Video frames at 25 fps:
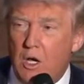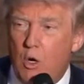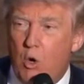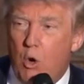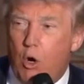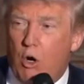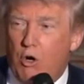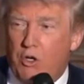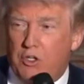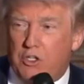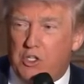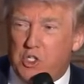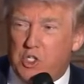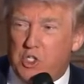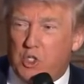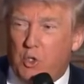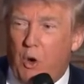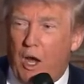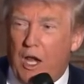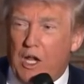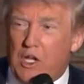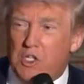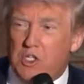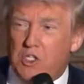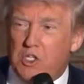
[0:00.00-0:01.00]
who are a
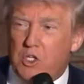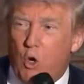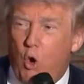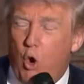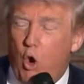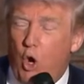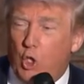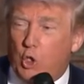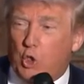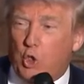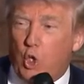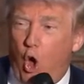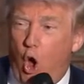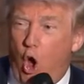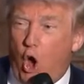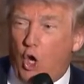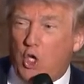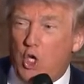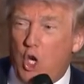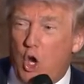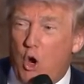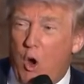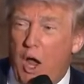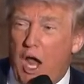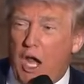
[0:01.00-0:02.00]
disgrace, all
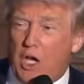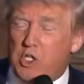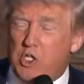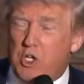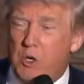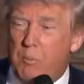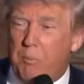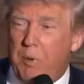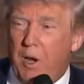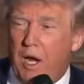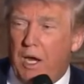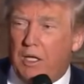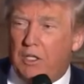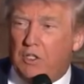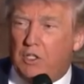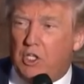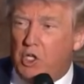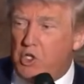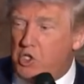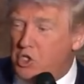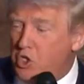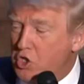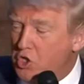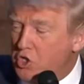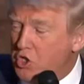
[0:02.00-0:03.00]
talk, no action
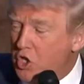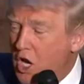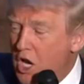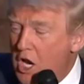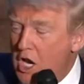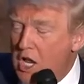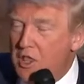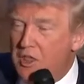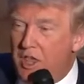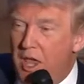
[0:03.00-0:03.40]
politicians.